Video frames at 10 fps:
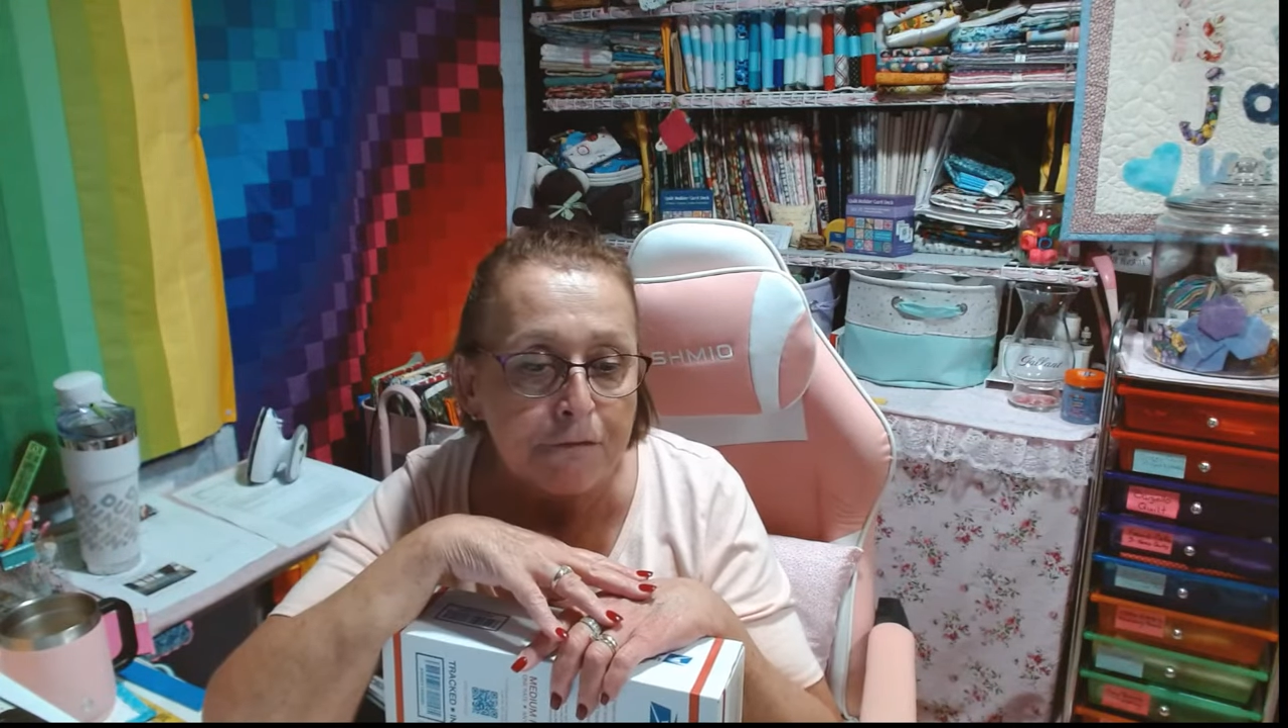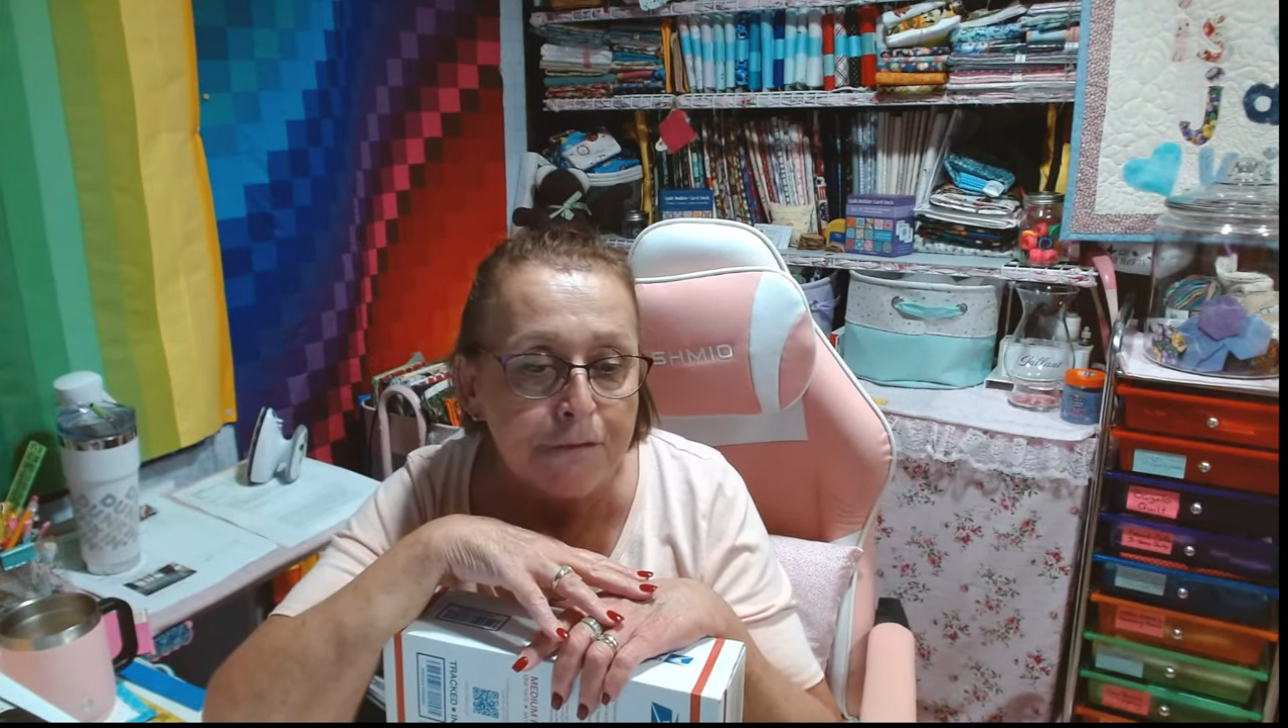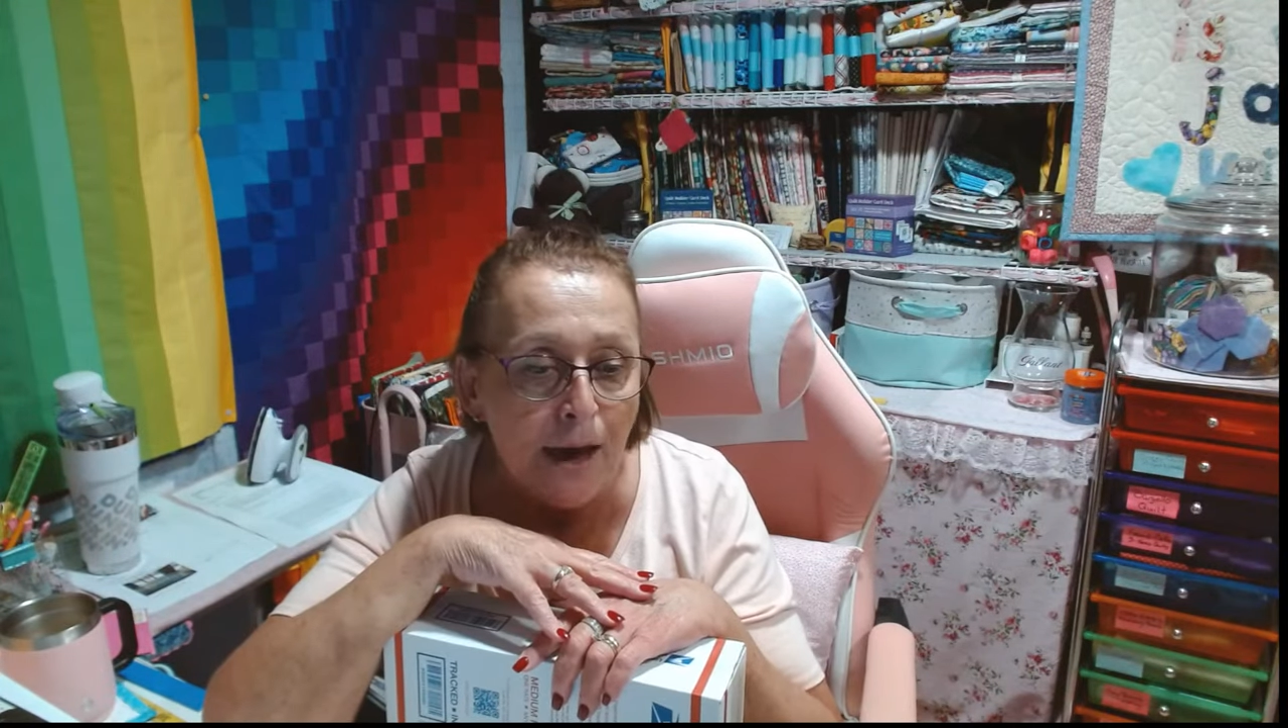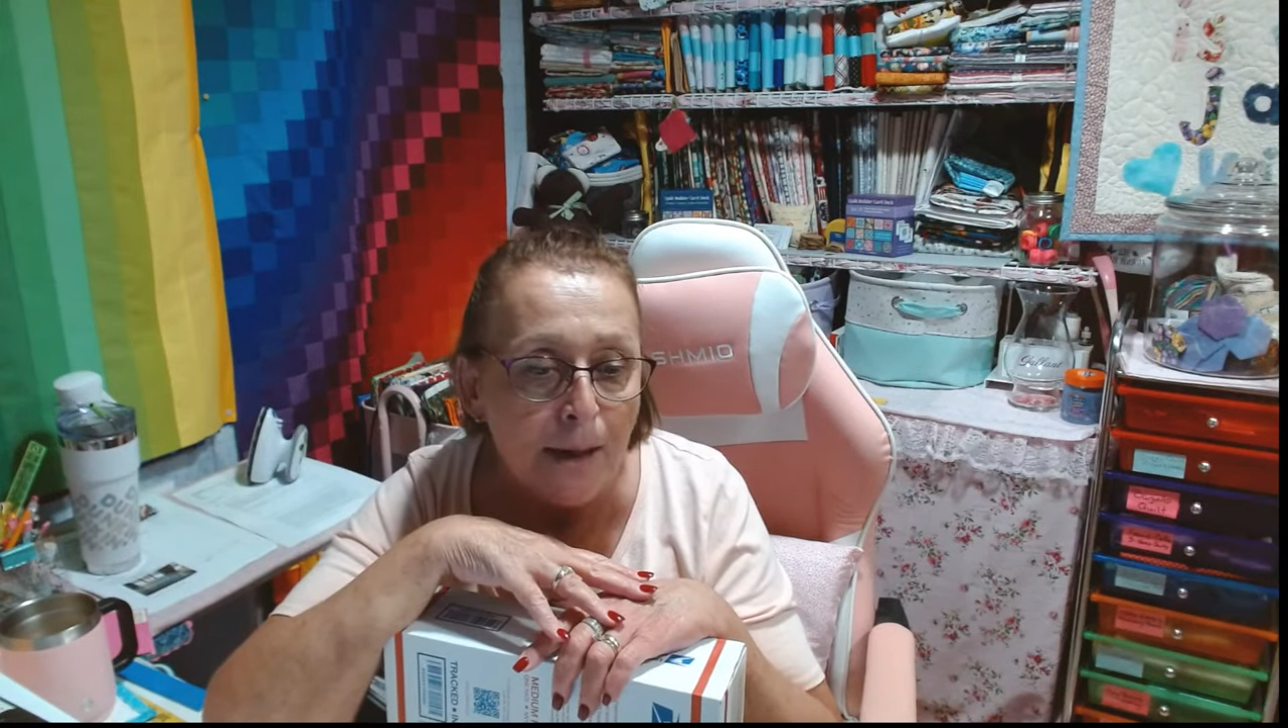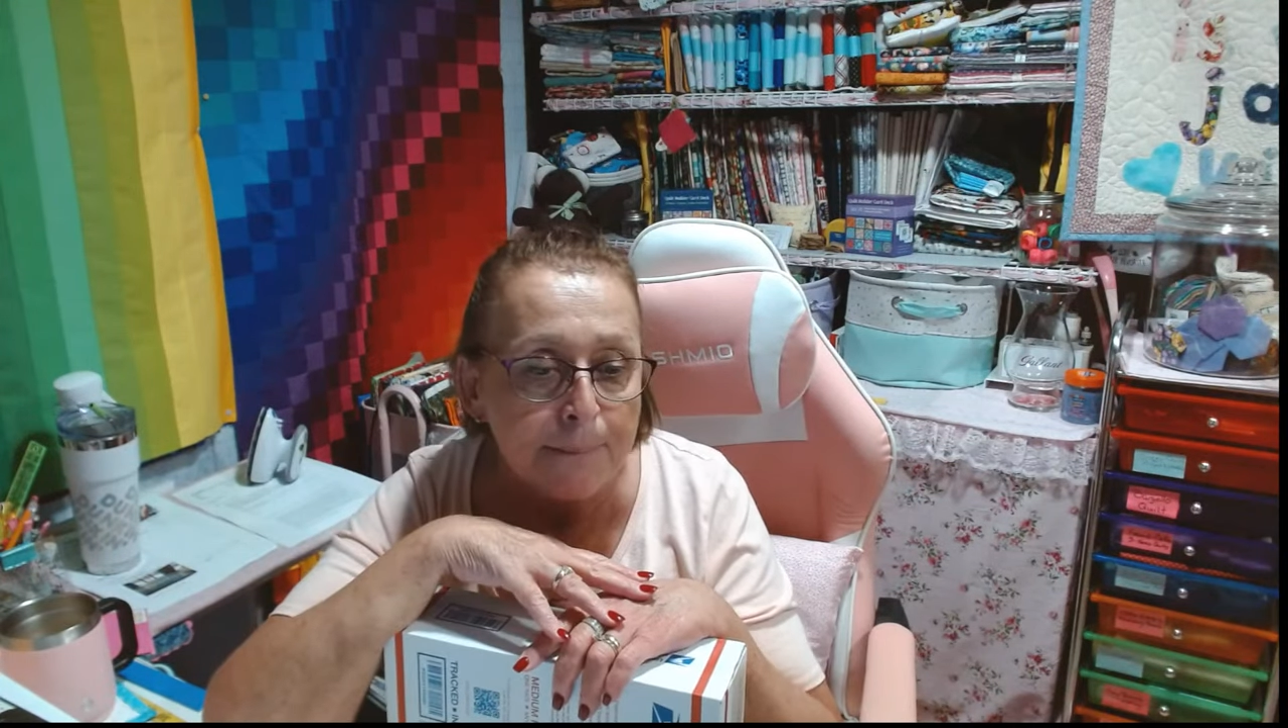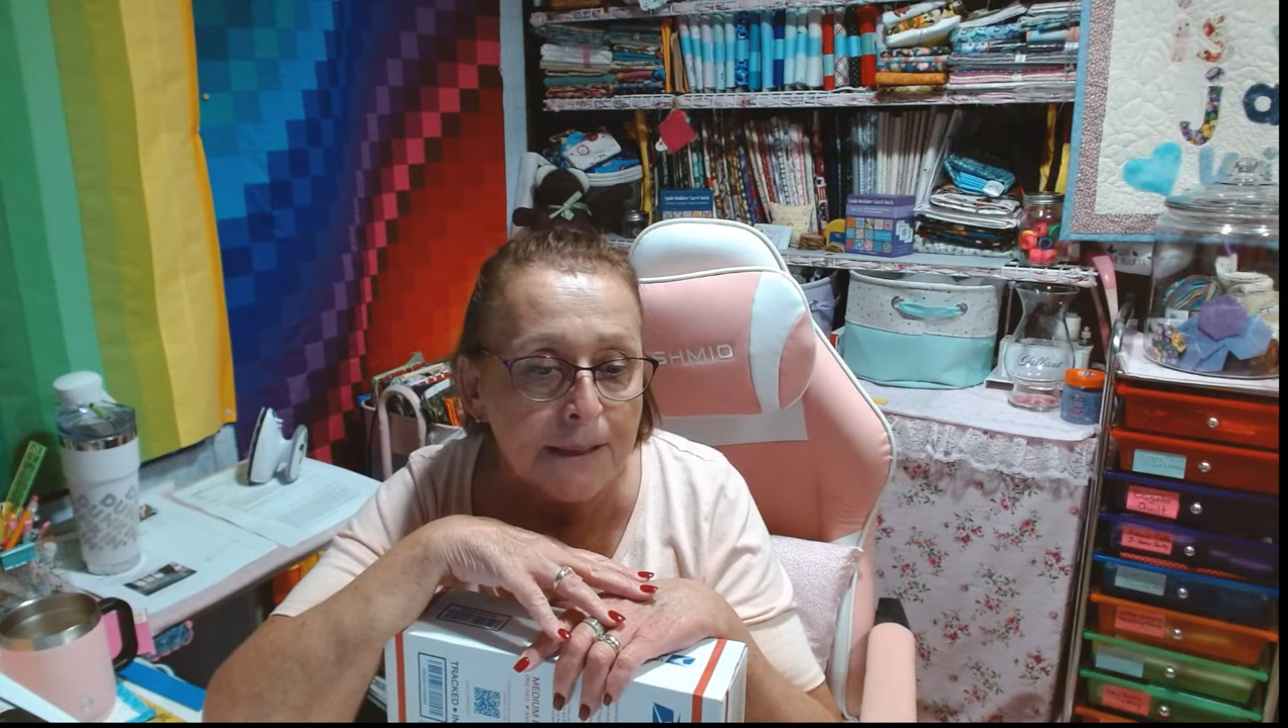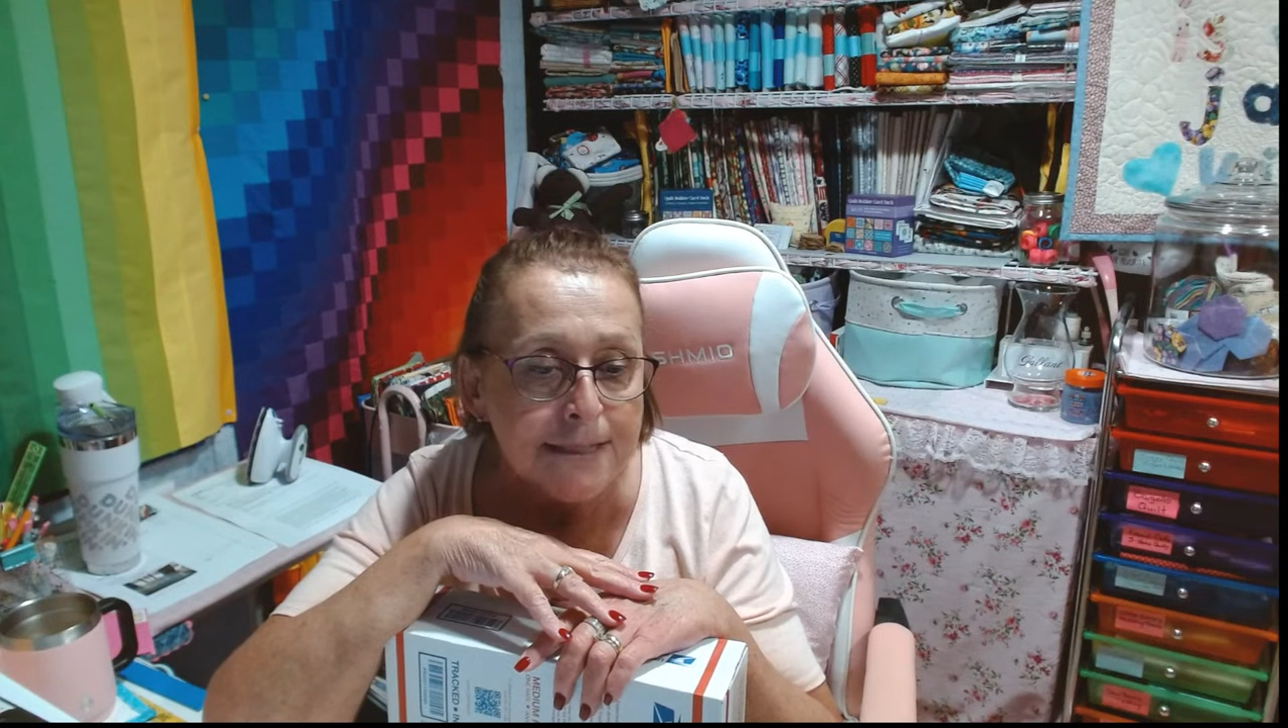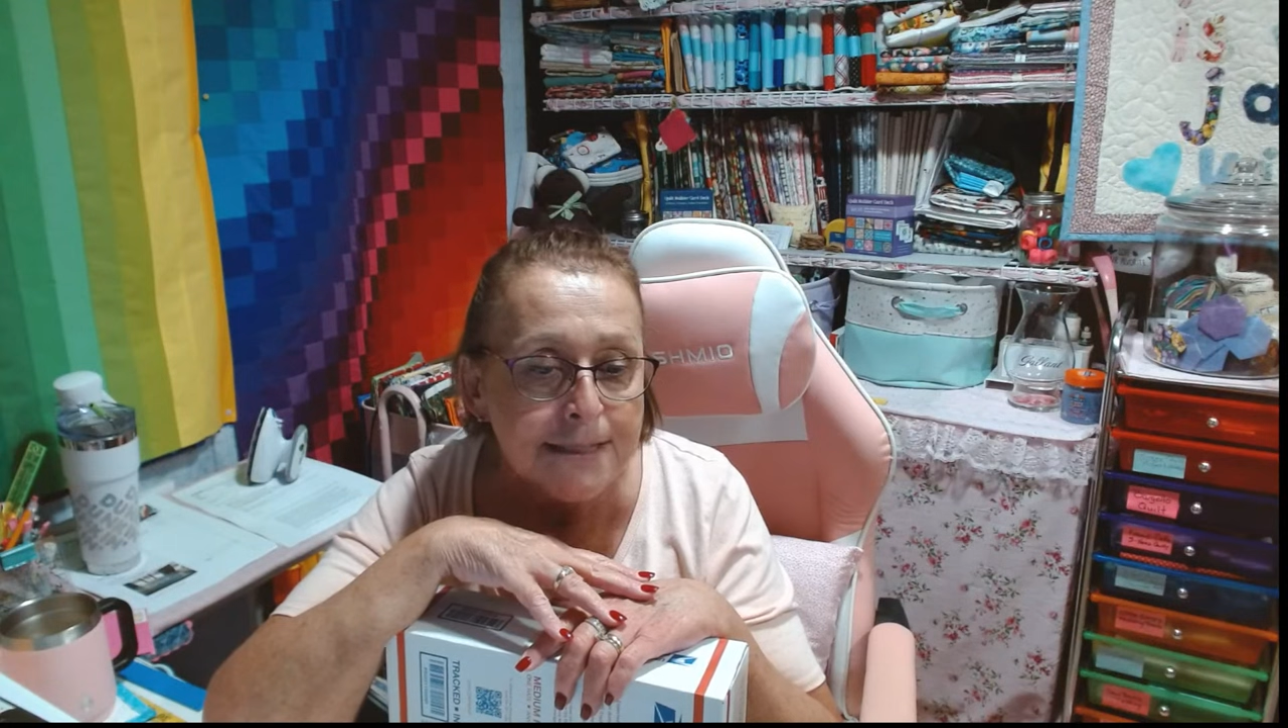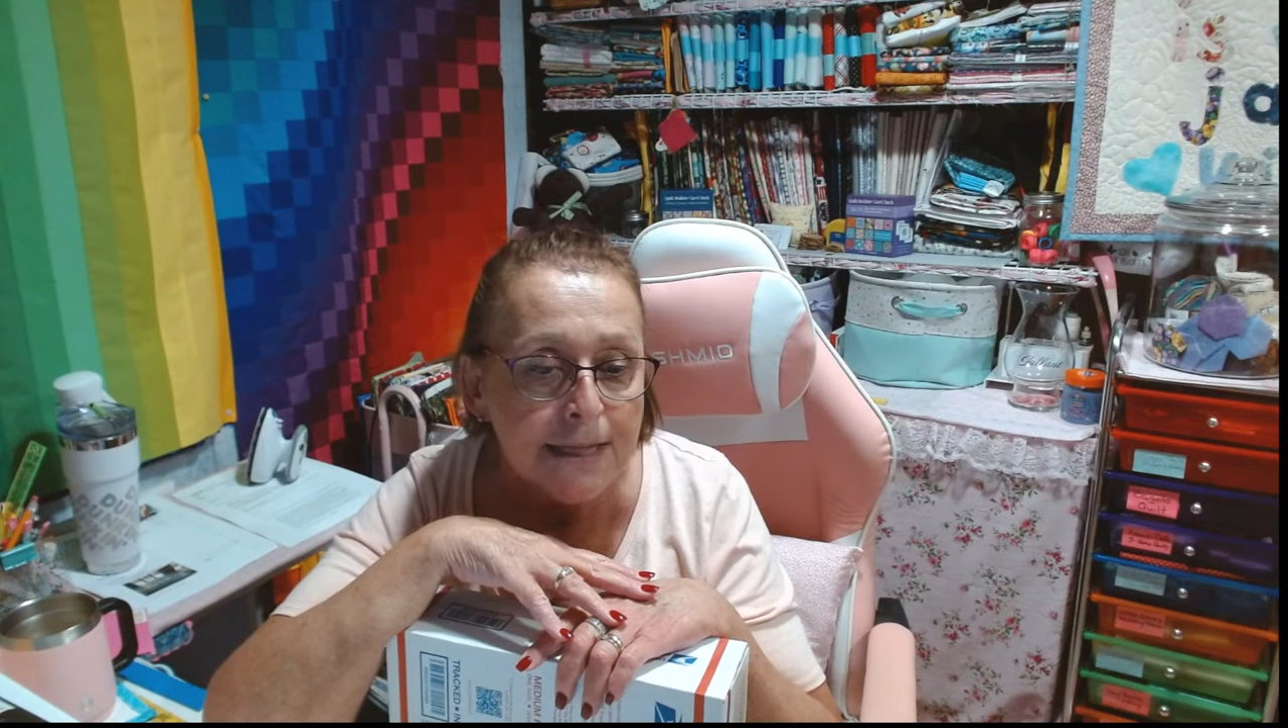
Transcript: fabulous